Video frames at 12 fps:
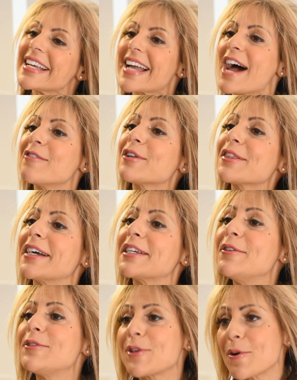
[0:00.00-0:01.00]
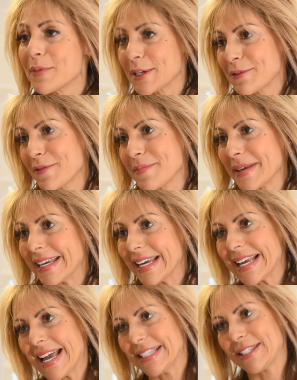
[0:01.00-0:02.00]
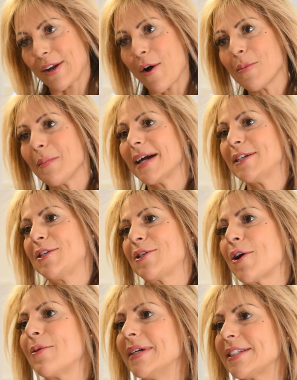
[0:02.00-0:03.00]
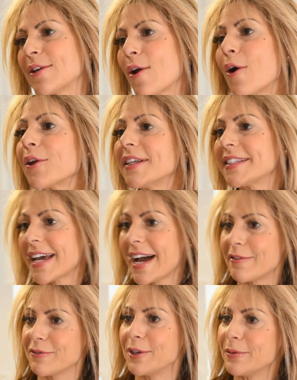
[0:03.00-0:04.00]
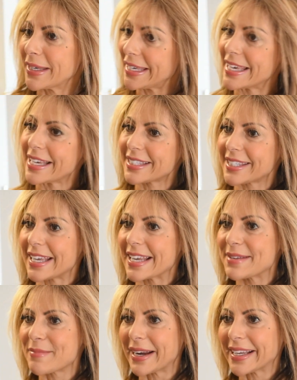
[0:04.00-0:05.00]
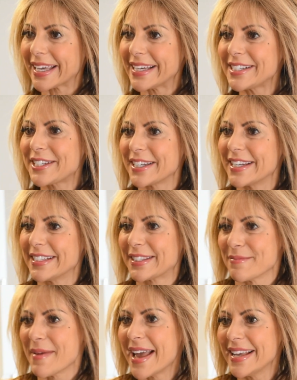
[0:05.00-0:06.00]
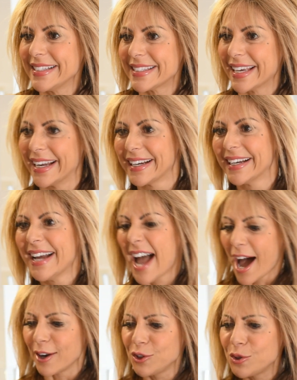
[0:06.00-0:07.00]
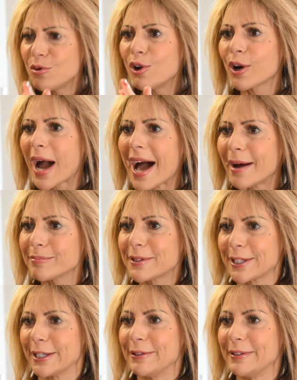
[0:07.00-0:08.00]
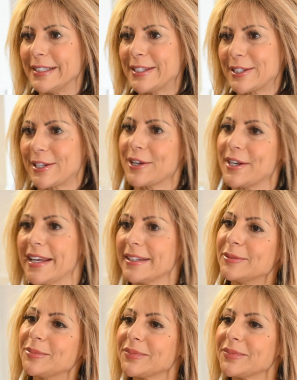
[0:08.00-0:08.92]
Carole, thank you so much for being a guest on my show. It's an honour to have you here sitting in my kitchen. It's amazing. And you look absolutely stunning.